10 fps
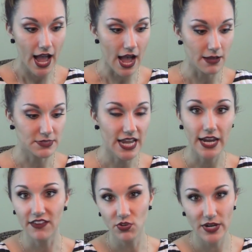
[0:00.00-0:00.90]
to
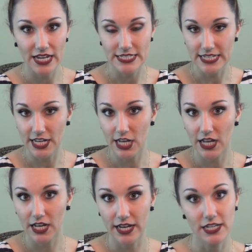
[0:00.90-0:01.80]
kind of give you an idea
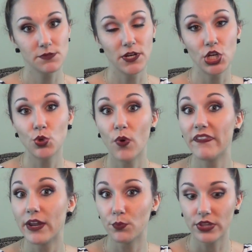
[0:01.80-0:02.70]
and explain to you
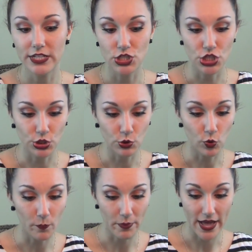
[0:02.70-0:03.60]
what they really
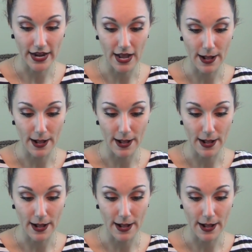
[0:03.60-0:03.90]
do, but